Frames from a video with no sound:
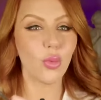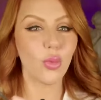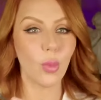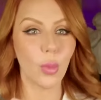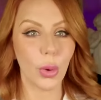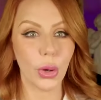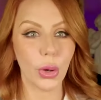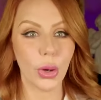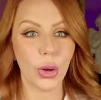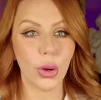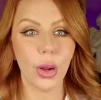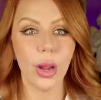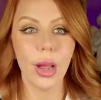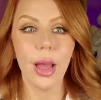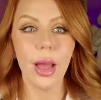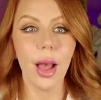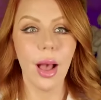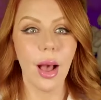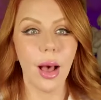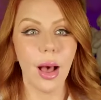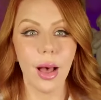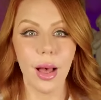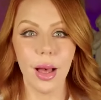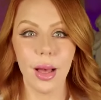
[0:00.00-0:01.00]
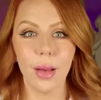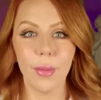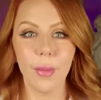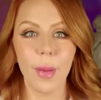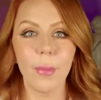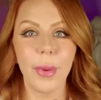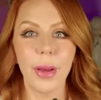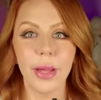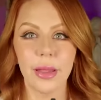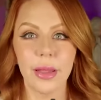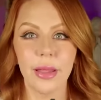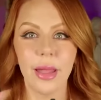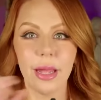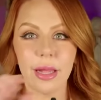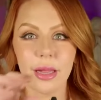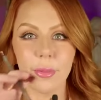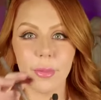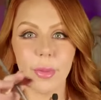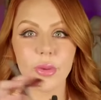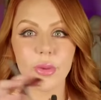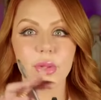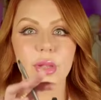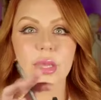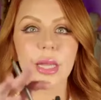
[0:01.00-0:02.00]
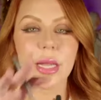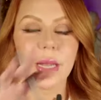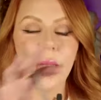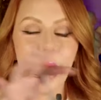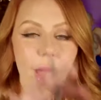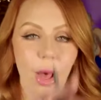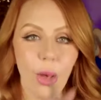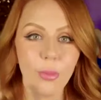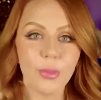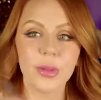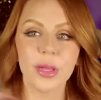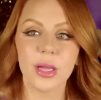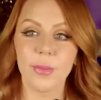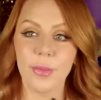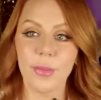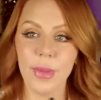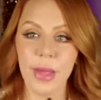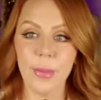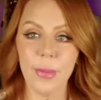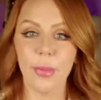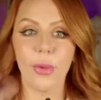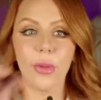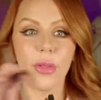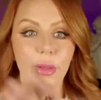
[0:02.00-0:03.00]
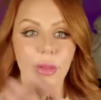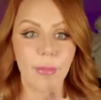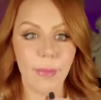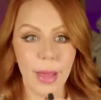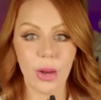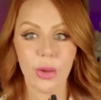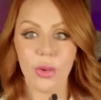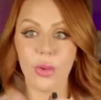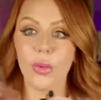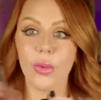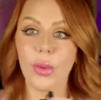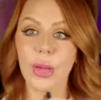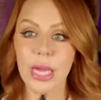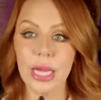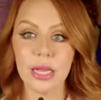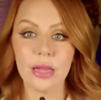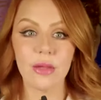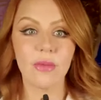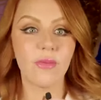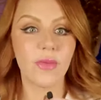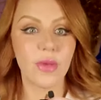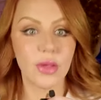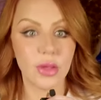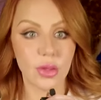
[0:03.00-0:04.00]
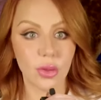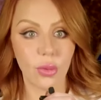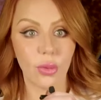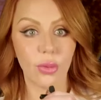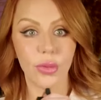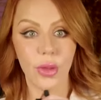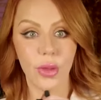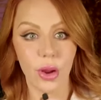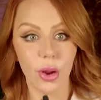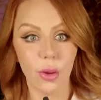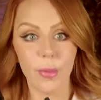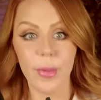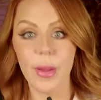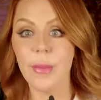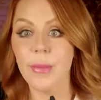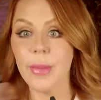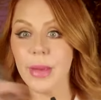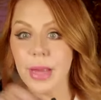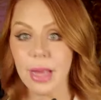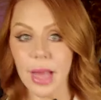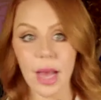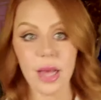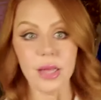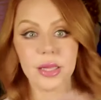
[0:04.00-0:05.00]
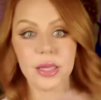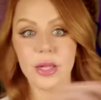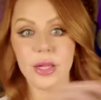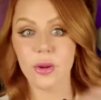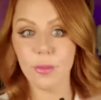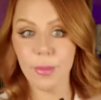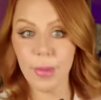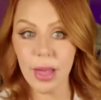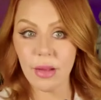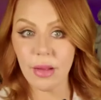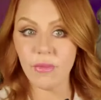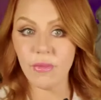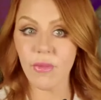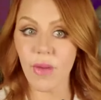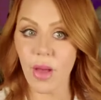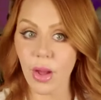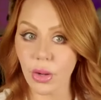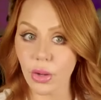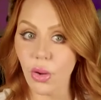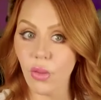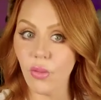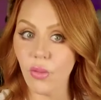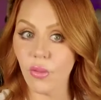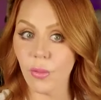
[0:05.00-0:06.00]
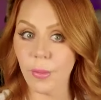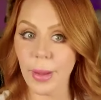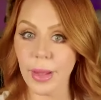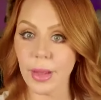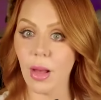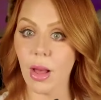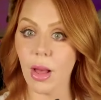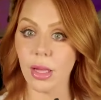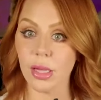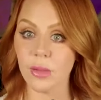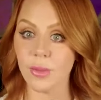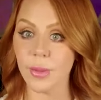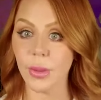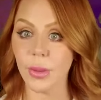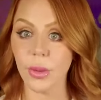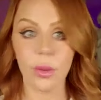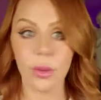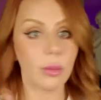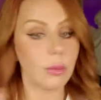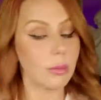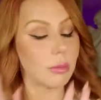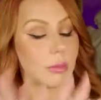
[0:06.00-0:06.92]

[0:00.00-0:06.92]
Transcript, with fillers: worker, um, but like the person that helps the people in the medical get to physical therapy because they're being fucked over by the hospital.